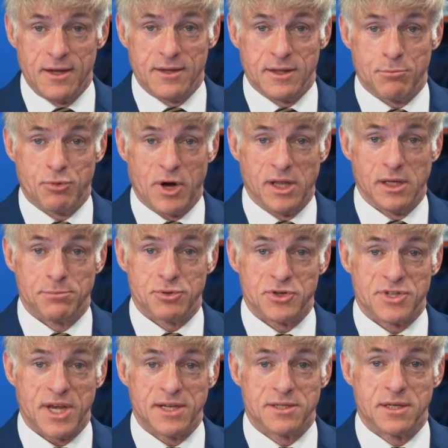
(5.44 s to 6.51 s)
The prelate
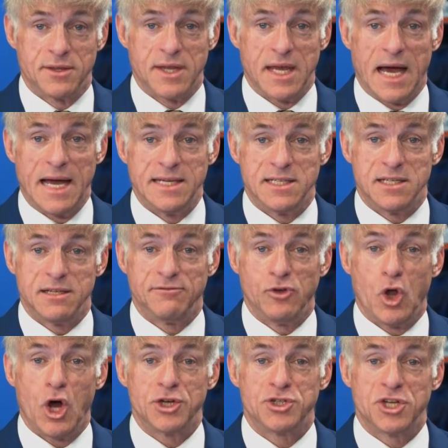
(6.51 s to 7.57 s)
presented the idea of
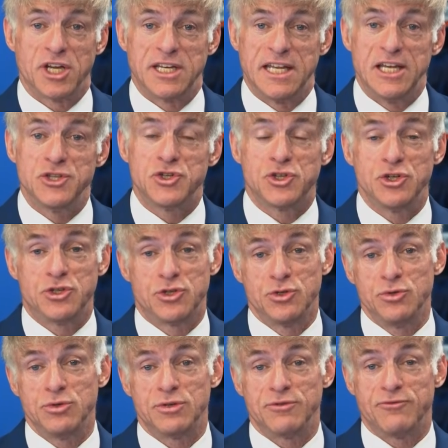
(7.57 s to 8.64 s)
launching an
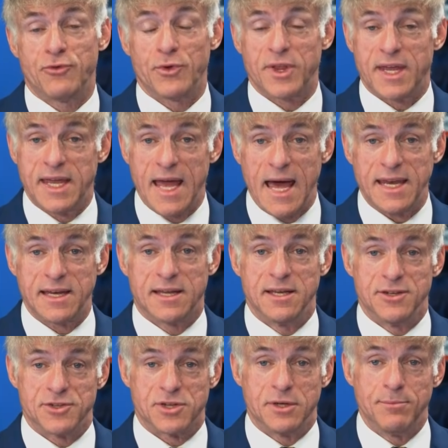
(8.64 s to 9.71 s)
institute for the
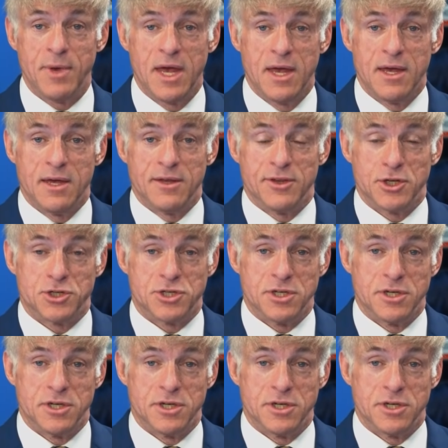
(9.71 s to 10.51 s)
catechism this